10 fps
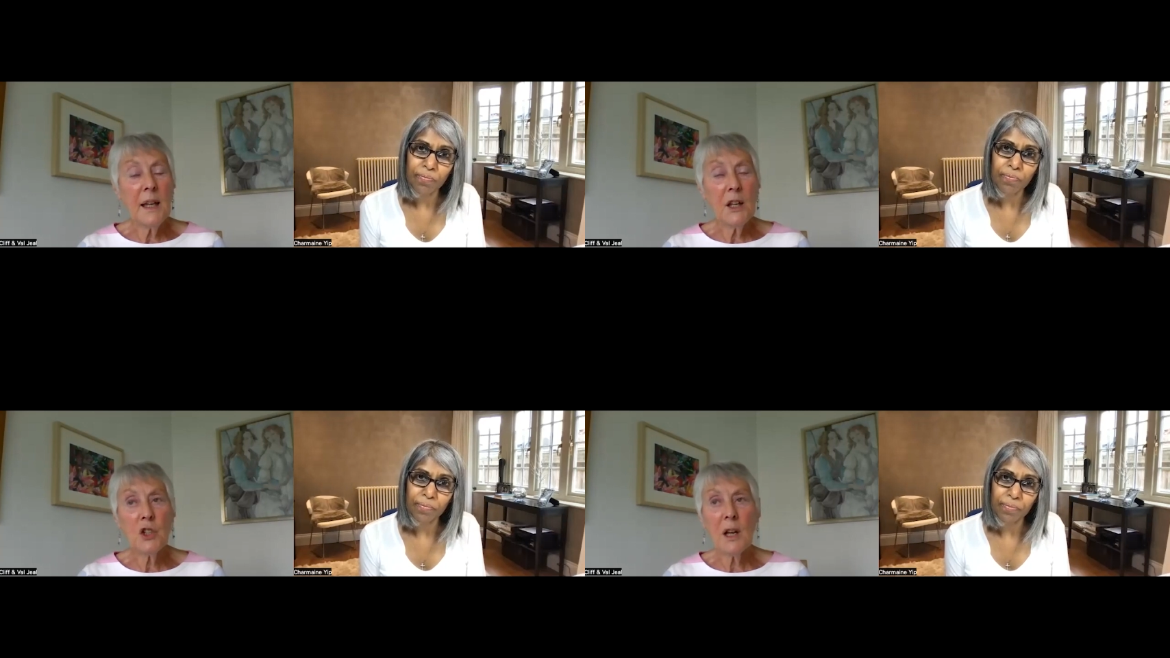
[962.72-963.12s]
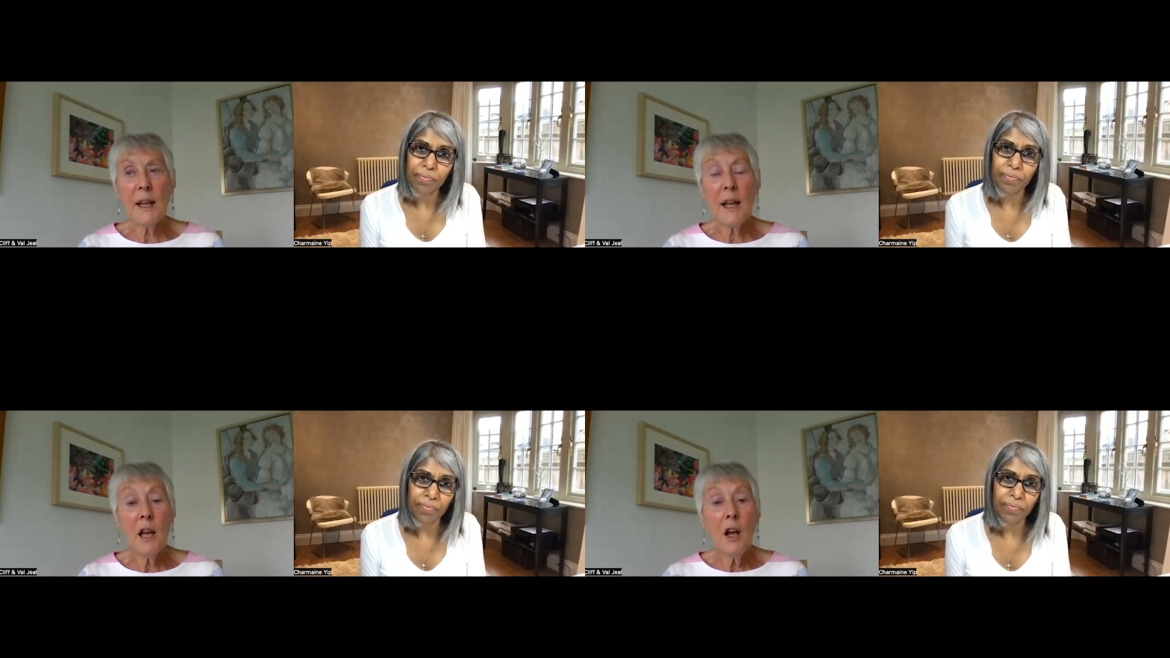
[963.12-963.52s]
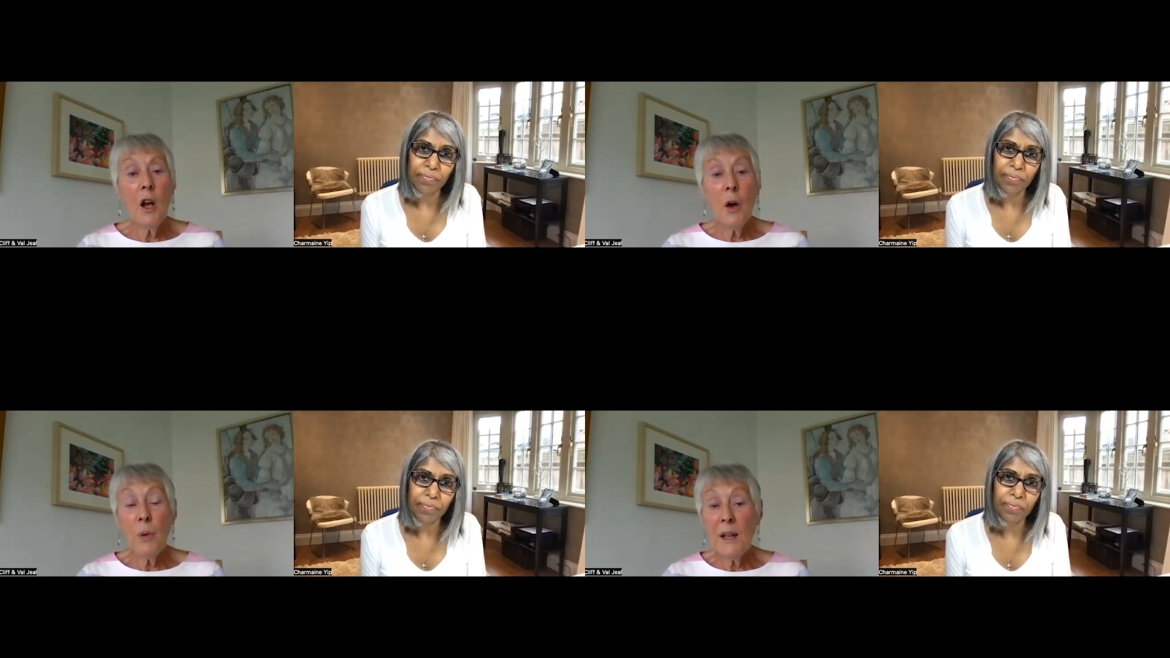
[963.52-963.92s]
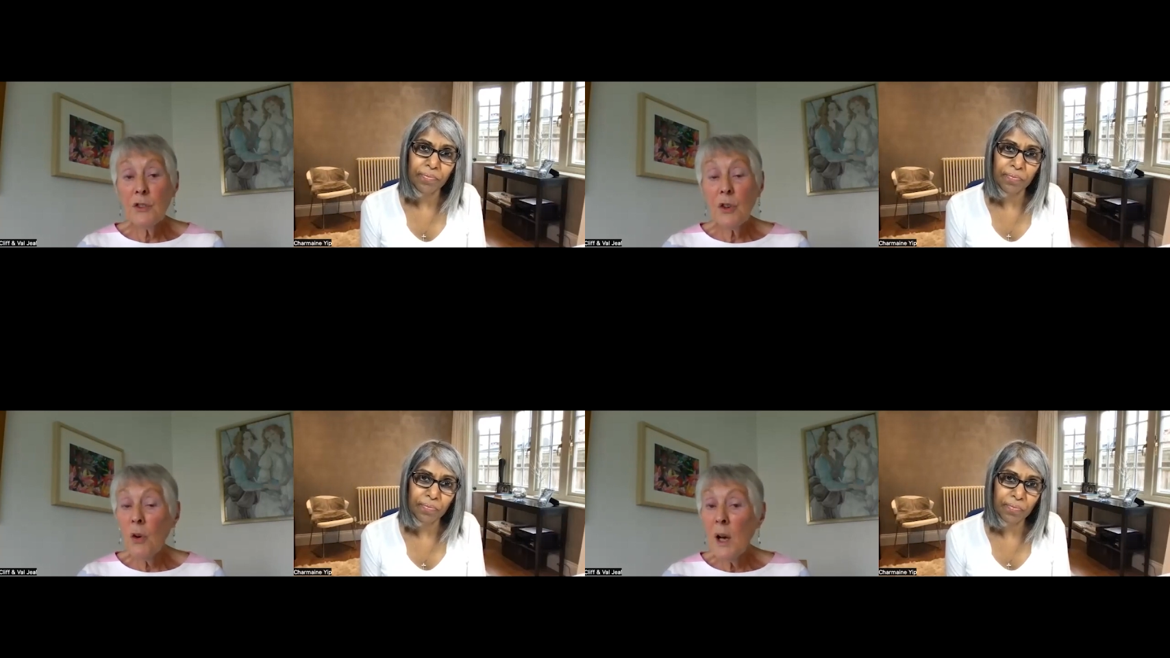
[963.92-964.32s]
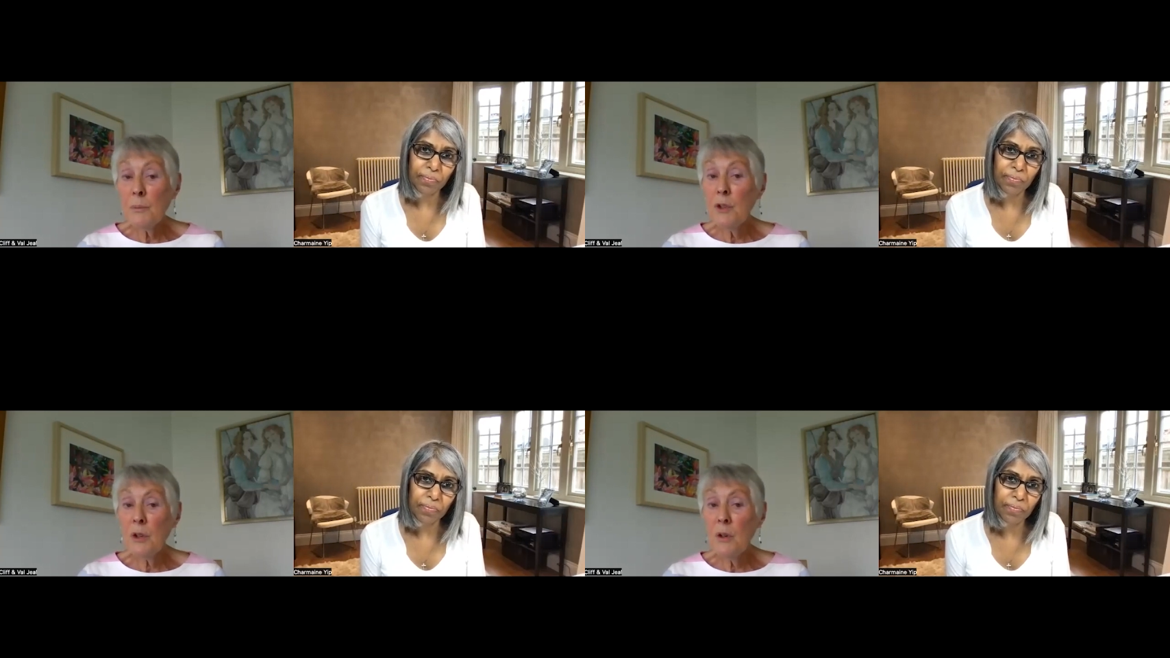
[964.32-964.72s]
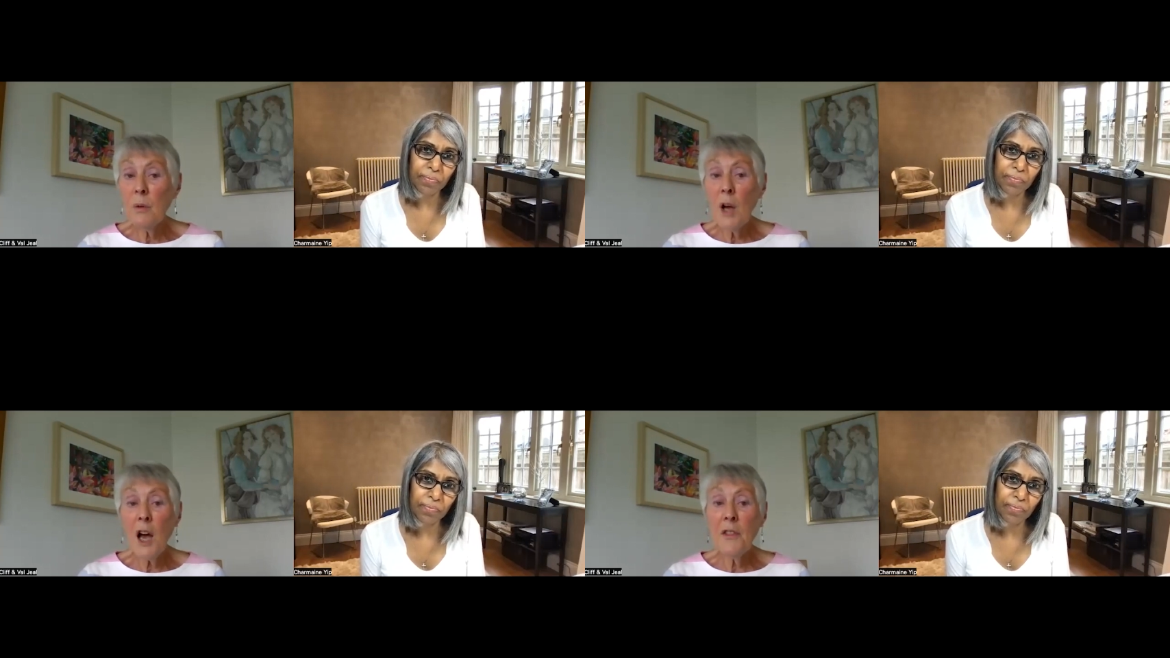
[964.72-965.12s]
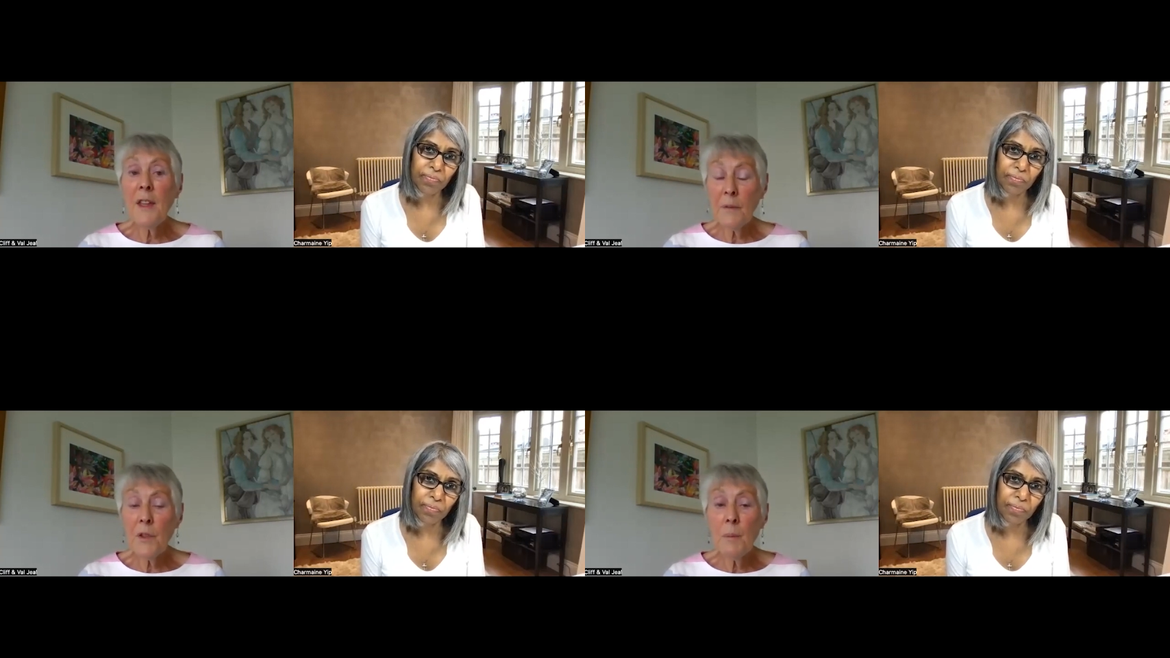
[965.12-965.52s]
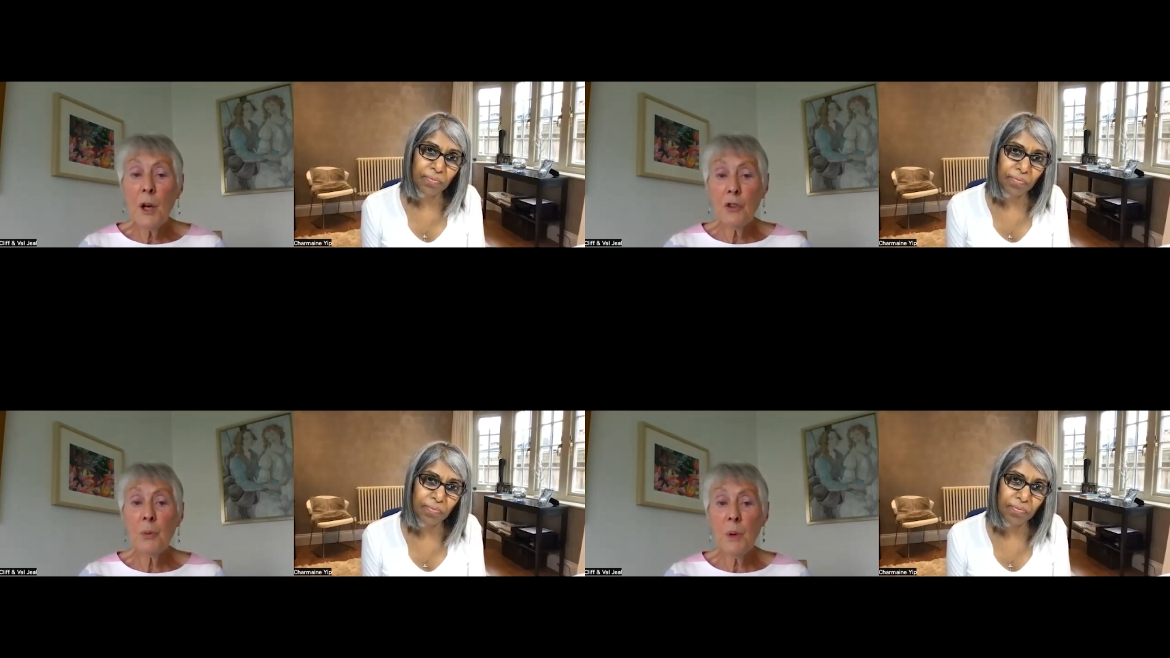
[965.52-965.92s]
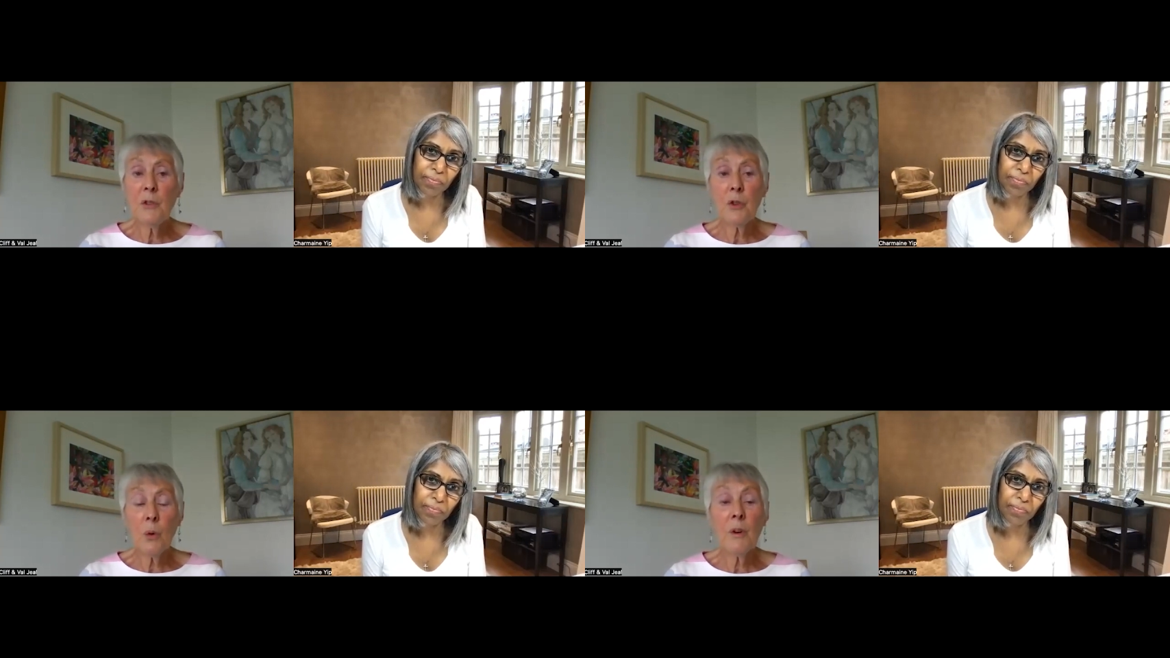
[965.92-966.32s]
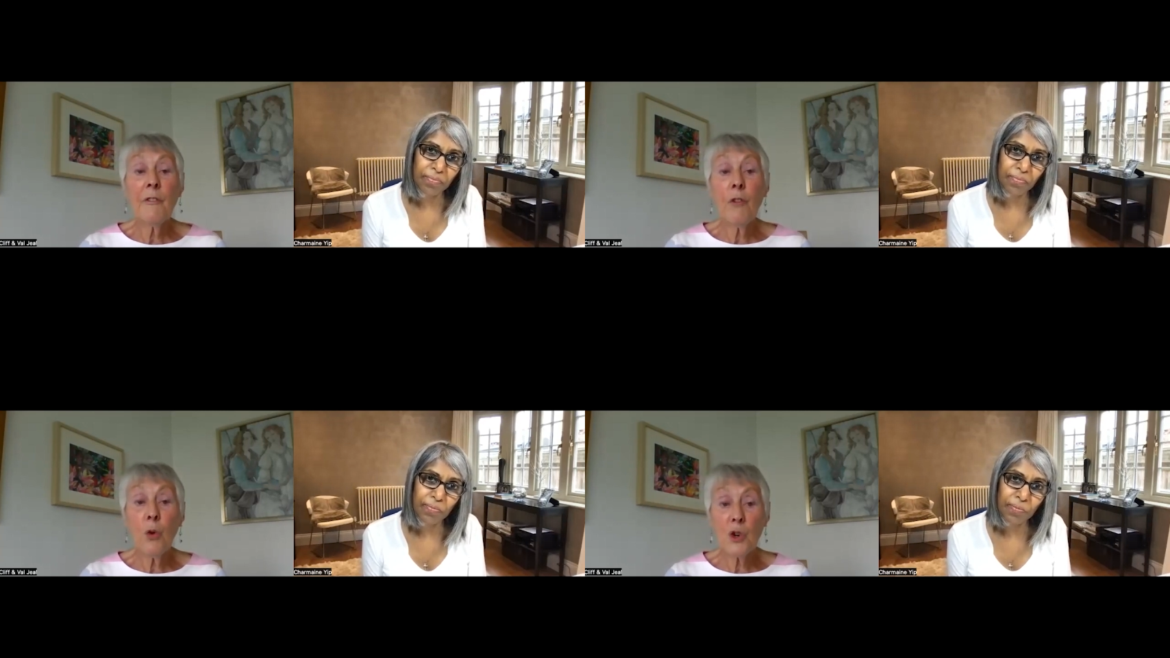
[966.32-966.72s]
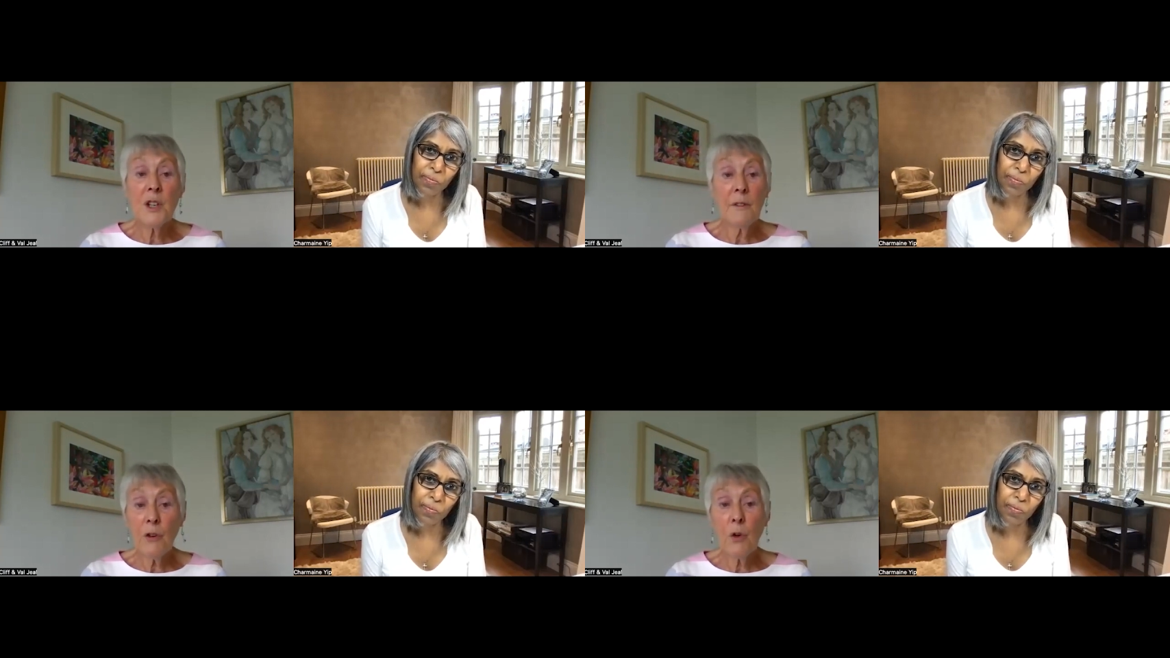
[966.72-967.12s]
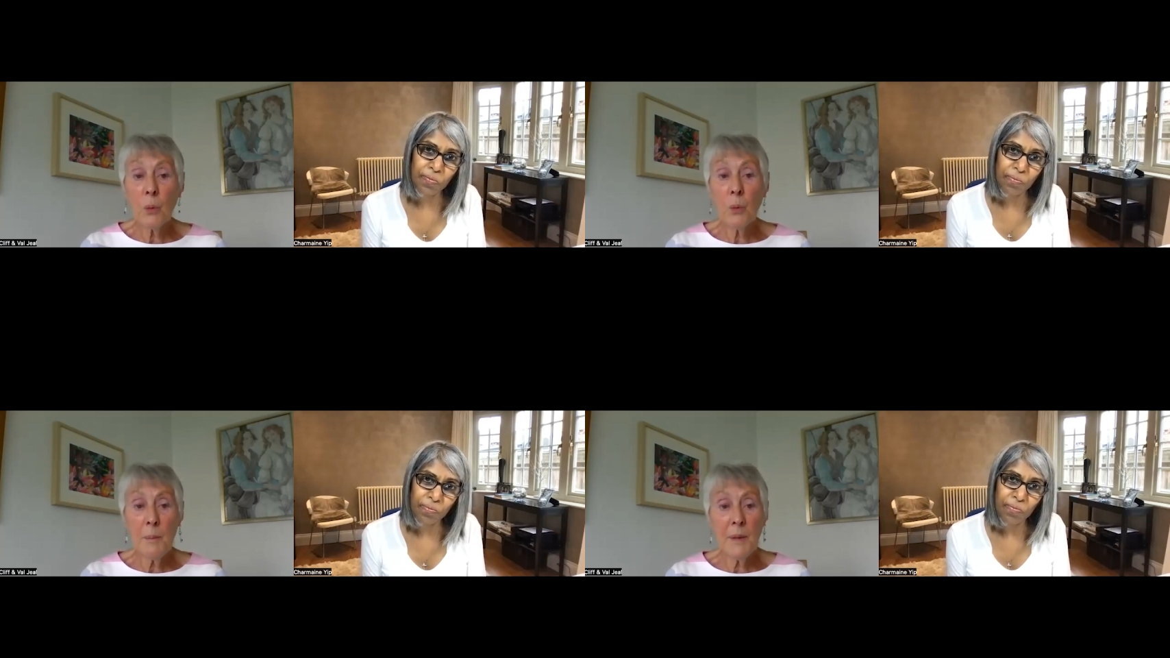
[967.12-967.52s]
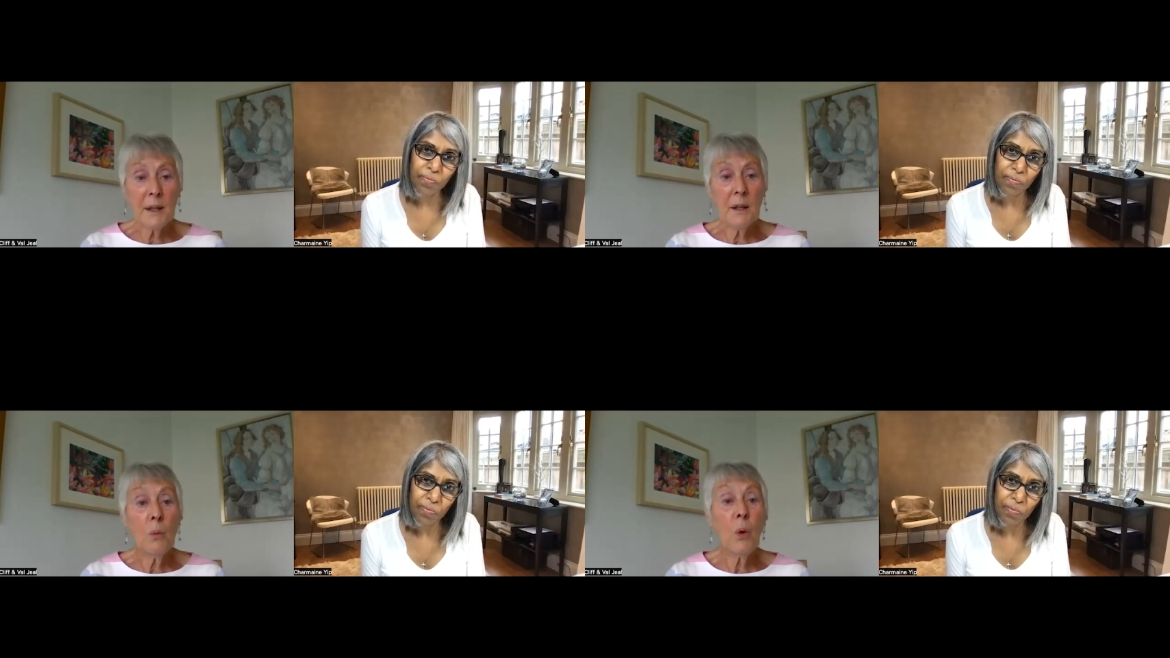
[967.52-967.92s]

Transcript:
Speaker 1: initially, we saw up to, I think the most we saw were forty-four women